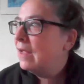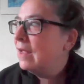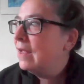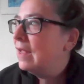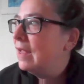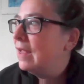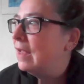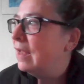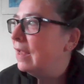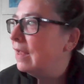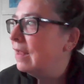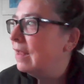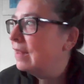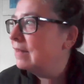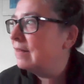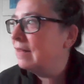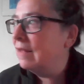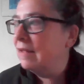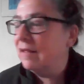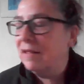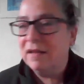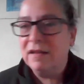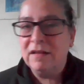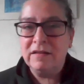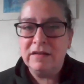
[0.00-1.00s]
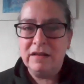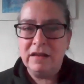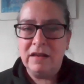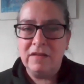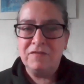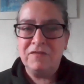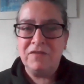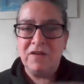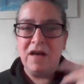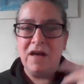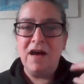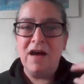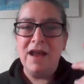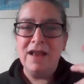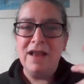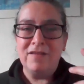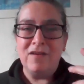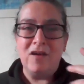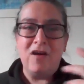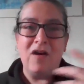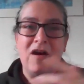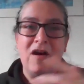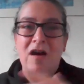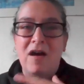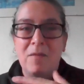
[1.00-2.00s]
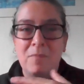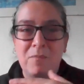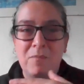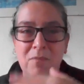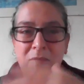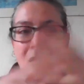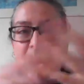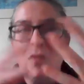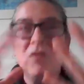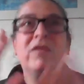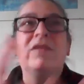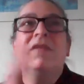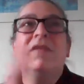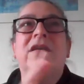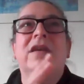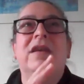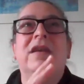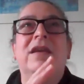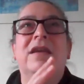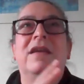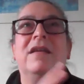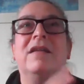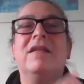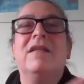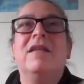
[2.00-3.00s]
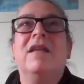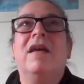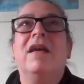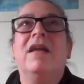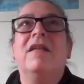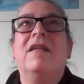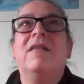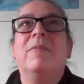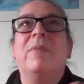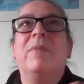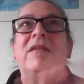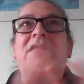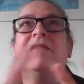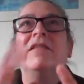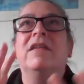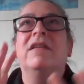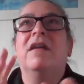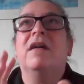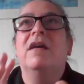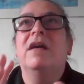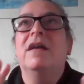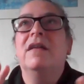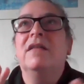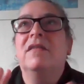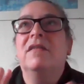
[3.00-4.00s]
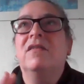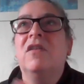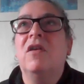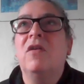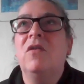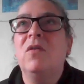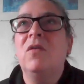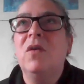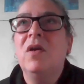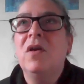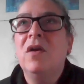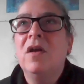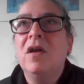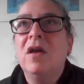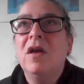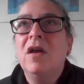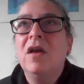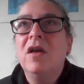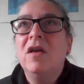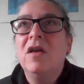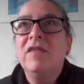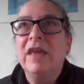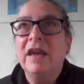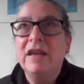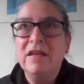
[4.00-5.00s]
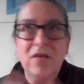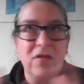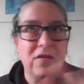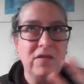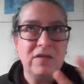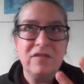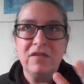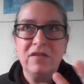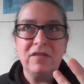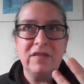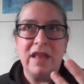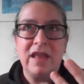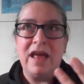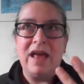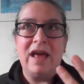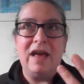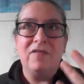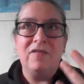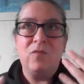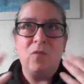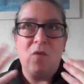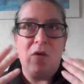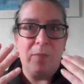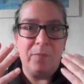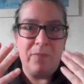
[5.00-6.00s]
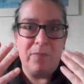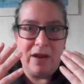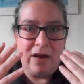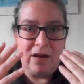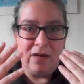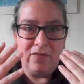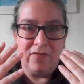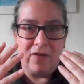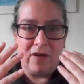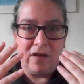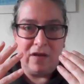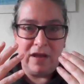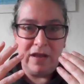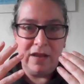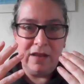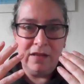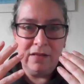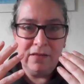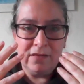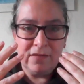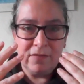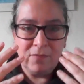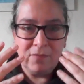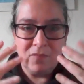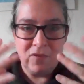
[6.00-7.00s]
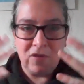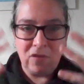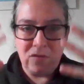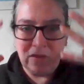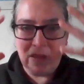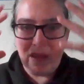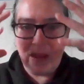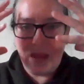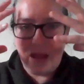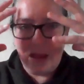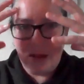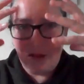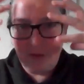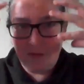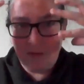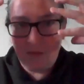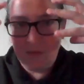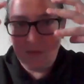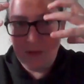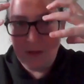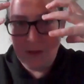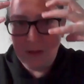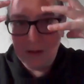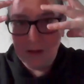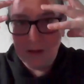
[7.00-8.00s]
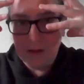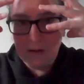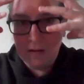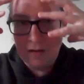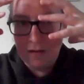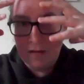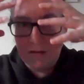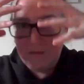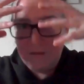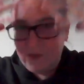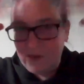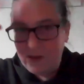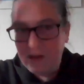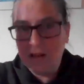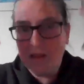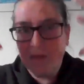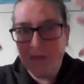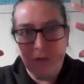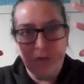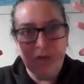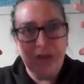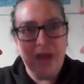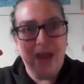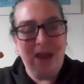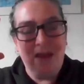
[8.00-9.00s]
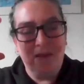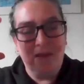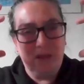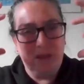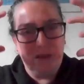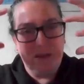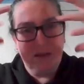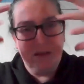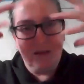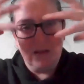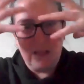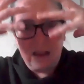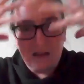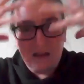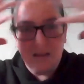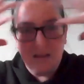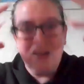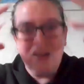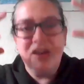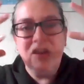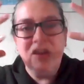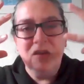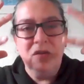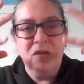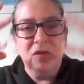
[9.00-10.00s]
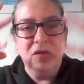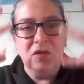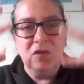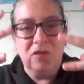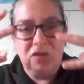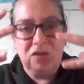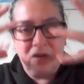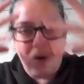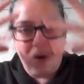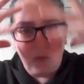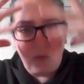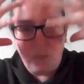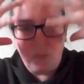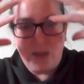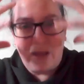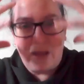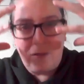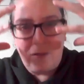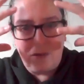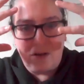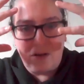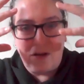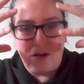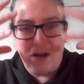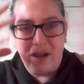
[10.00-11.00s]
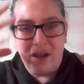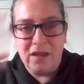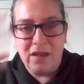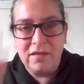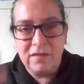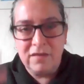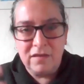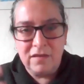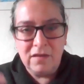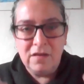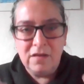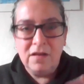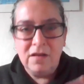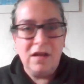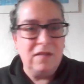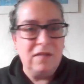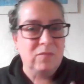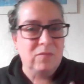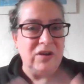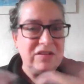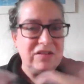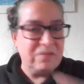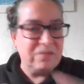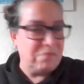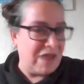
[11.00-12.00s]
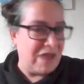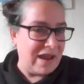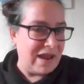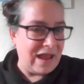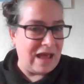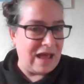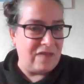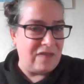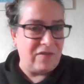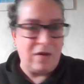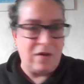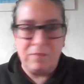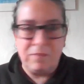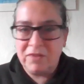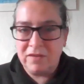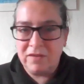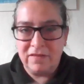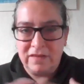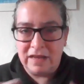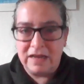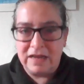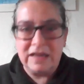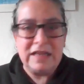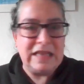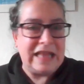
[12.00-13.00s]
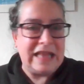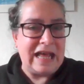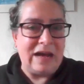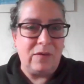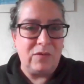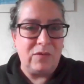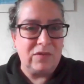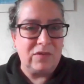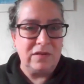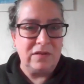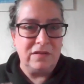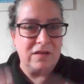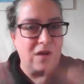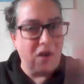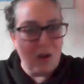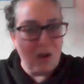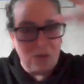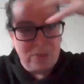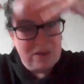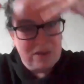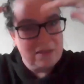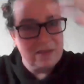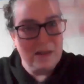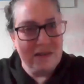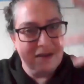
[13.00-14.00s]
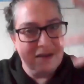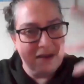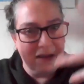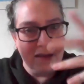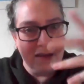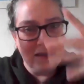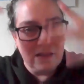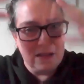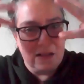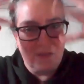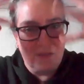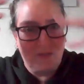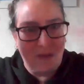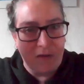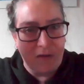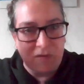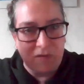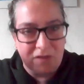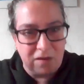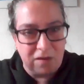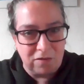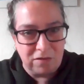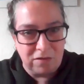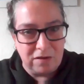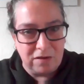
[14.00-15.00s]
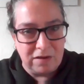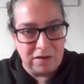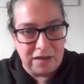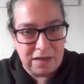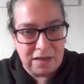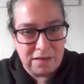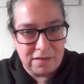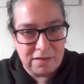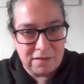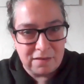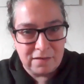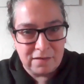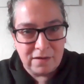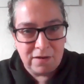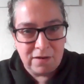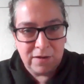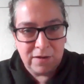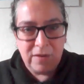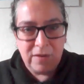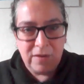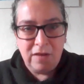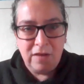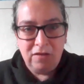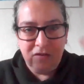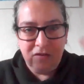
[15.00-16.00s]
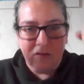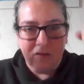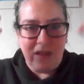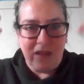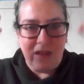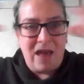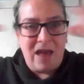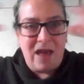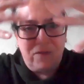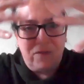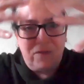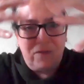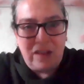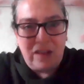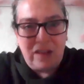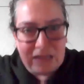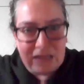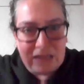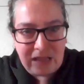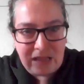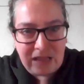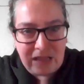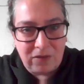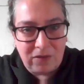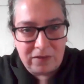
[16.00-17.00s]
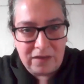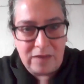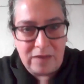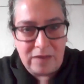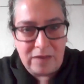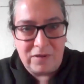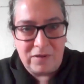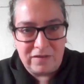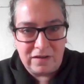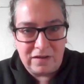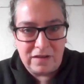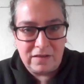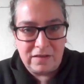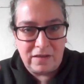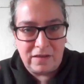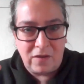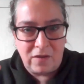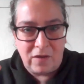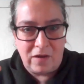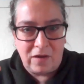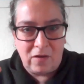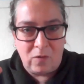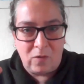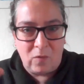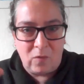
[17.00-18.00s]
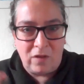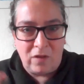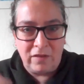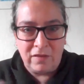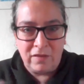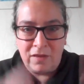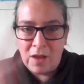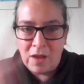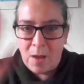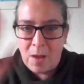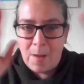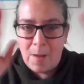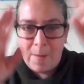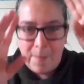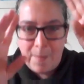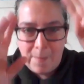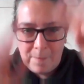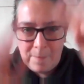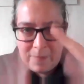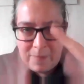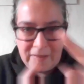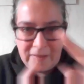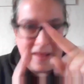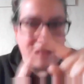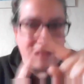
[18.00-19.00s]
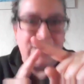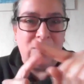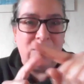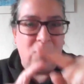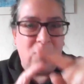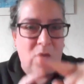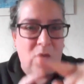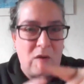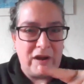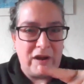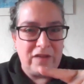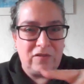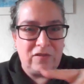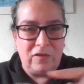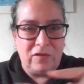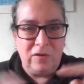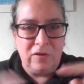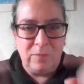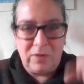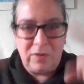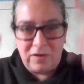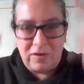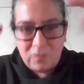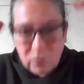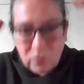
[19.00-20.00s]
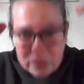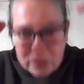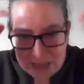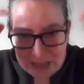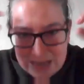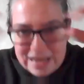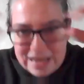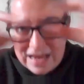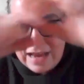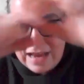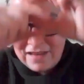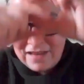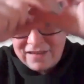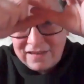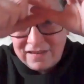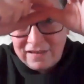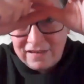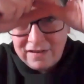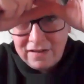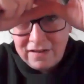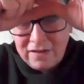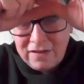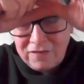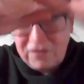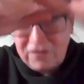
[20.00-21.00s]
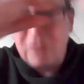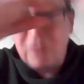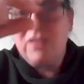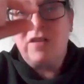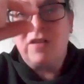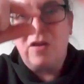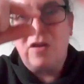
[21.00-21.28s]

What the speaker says: is that flies are multi specialized. So they don't just have one pair of eyes. So they have, first of all, they have these huge compound eyes, and which may have up to 6,000 ommatidia, these photo units. So they have 6,000 images going on at once, but that's not quite true, because within each photo